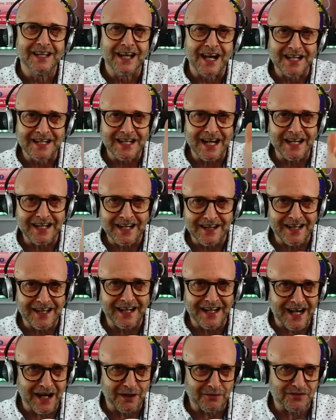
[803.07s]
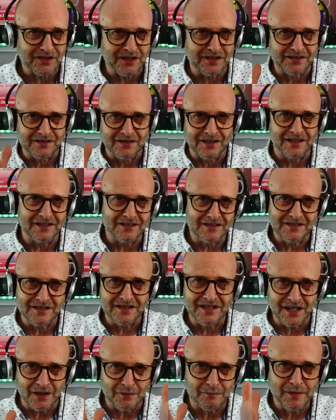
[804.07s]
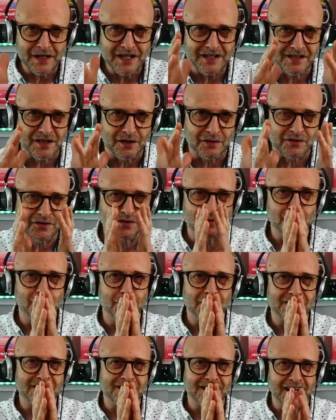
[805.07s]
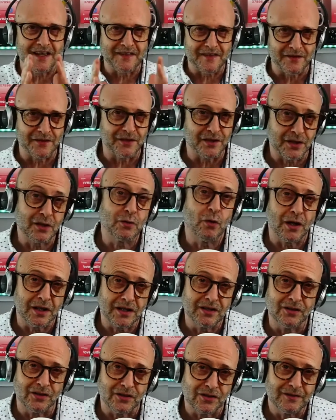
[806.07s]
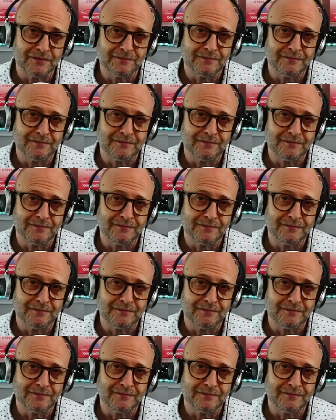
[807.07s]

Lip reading: and edit that out and you know, piece those two bits together that are quite good.